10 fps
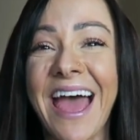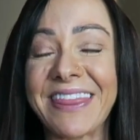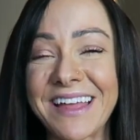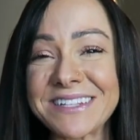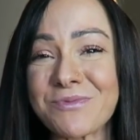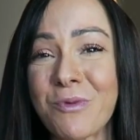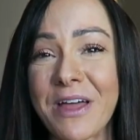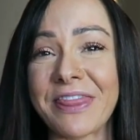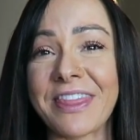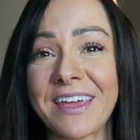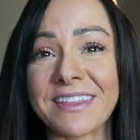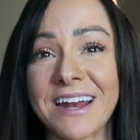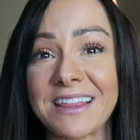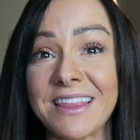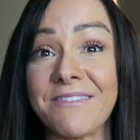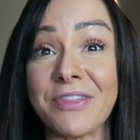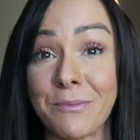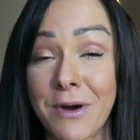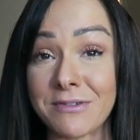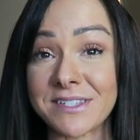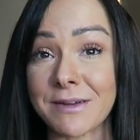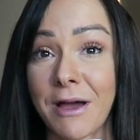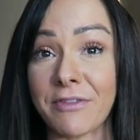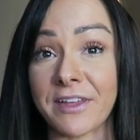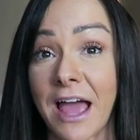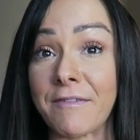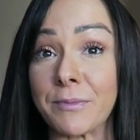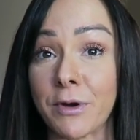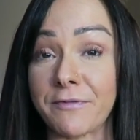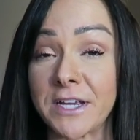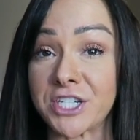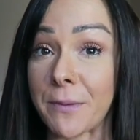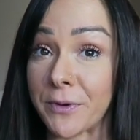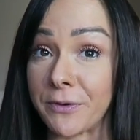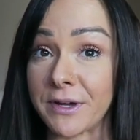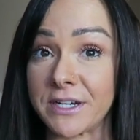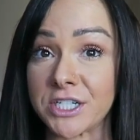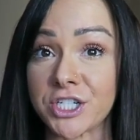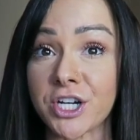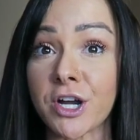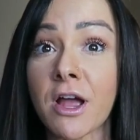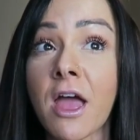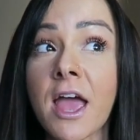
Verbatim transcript: And that's one thing that I love the most about the Kevin Murphy shampoo and conditioner.